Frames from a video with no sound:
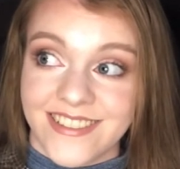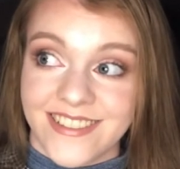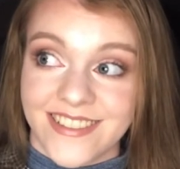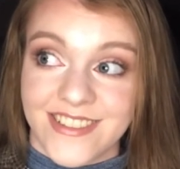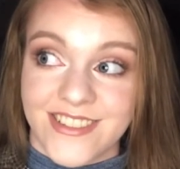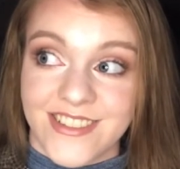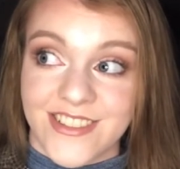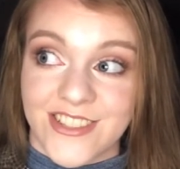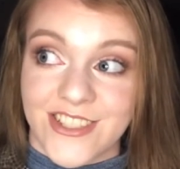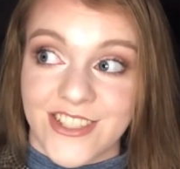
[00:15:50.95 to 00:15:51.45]

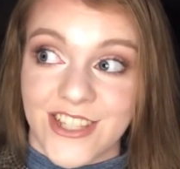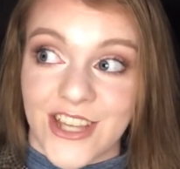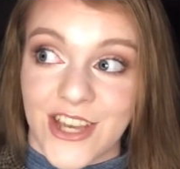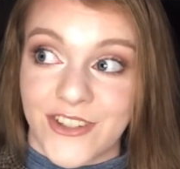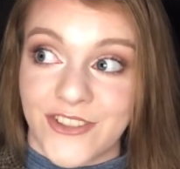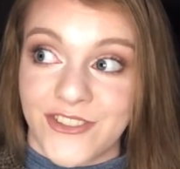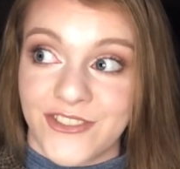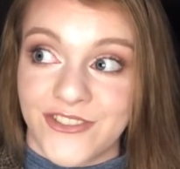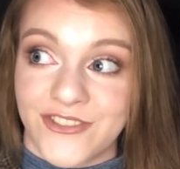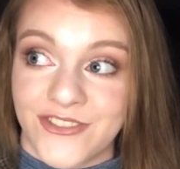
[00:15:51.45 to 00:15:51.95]
So,
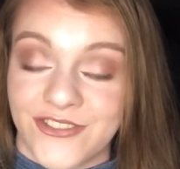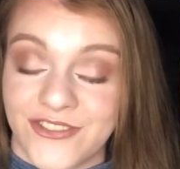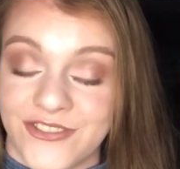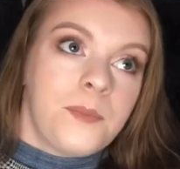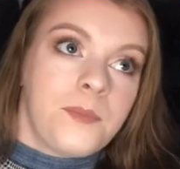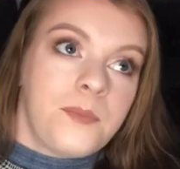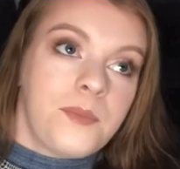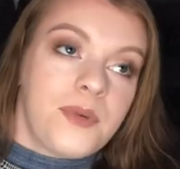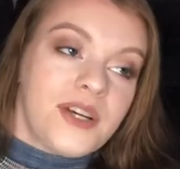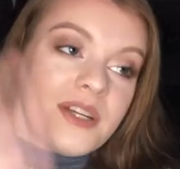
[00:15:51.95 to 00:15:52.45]

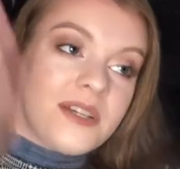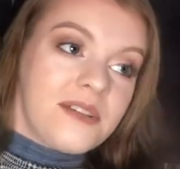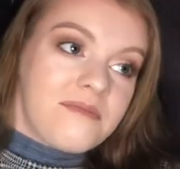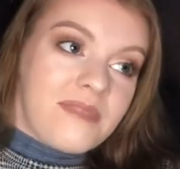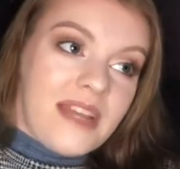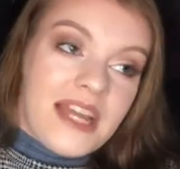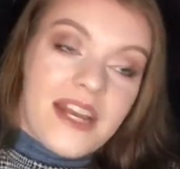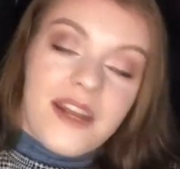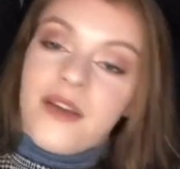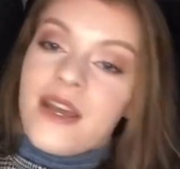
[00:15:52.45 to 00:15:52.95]
but
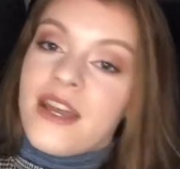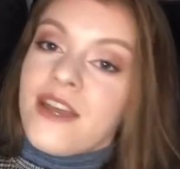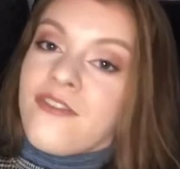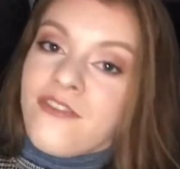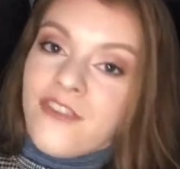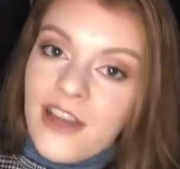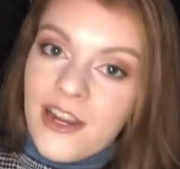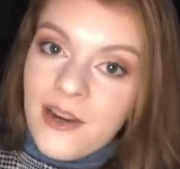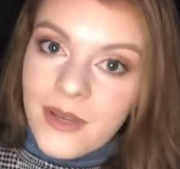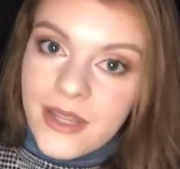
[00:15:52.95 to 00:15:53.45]
anyway,
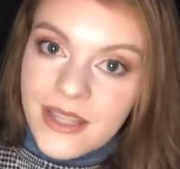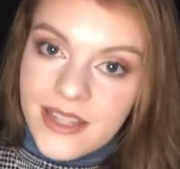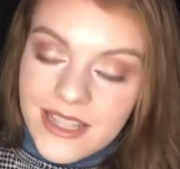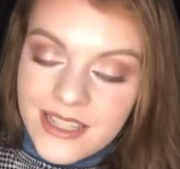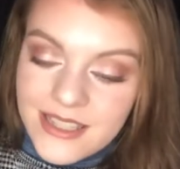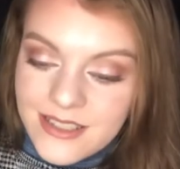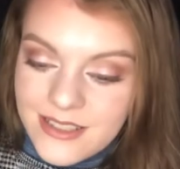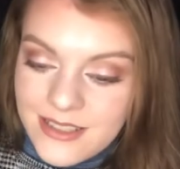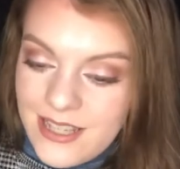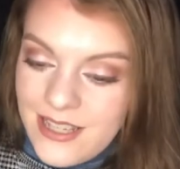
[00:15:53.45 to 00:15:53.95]
following
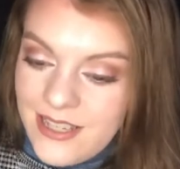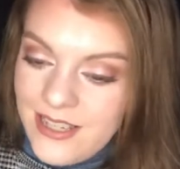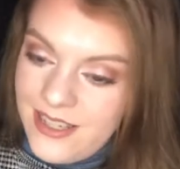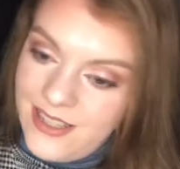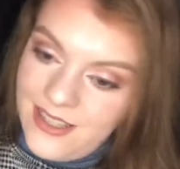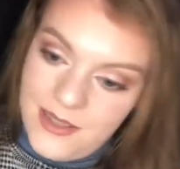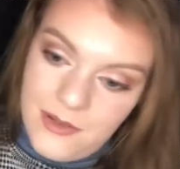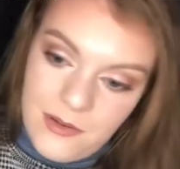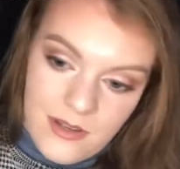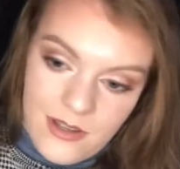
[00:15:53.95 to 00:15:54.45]
this,
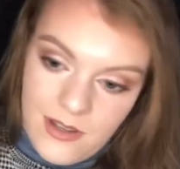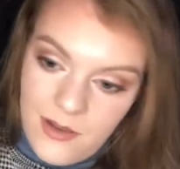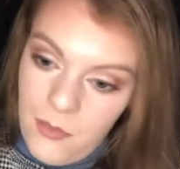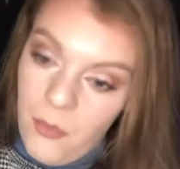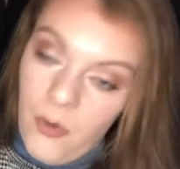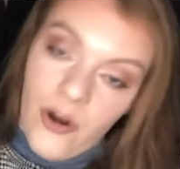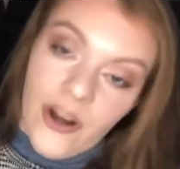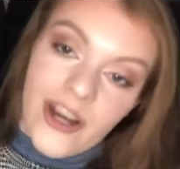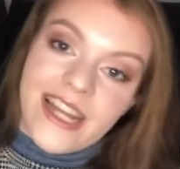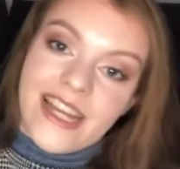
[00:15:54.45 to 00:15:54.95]

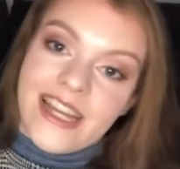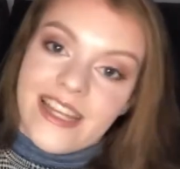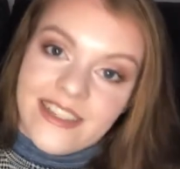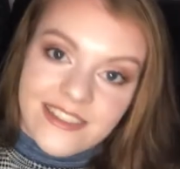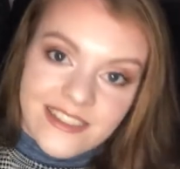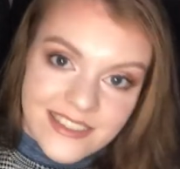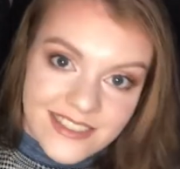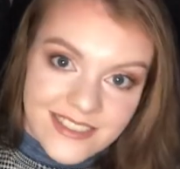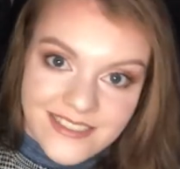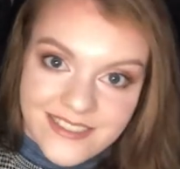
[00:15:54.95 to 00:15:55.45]
more
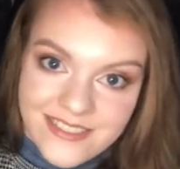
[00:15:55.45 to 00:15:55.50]
kids.